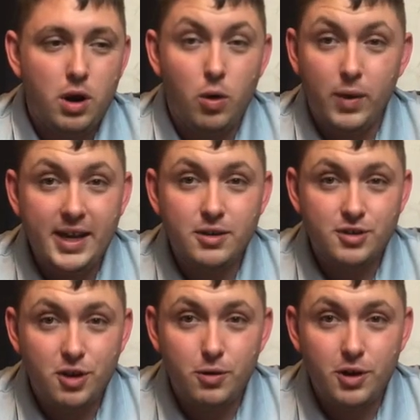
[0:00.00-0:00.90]
a week or
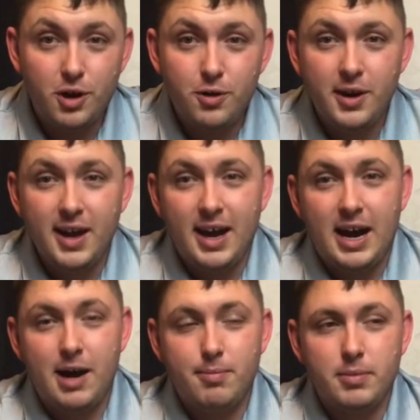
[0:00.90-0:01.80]
so ago,
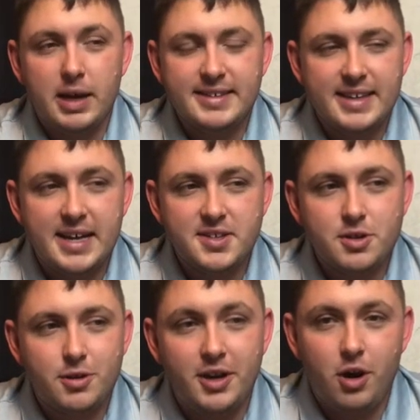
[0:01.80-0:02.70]

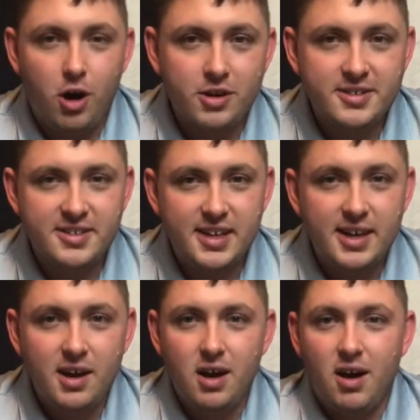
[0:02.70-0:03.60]
Assassin's Creed Odyssey.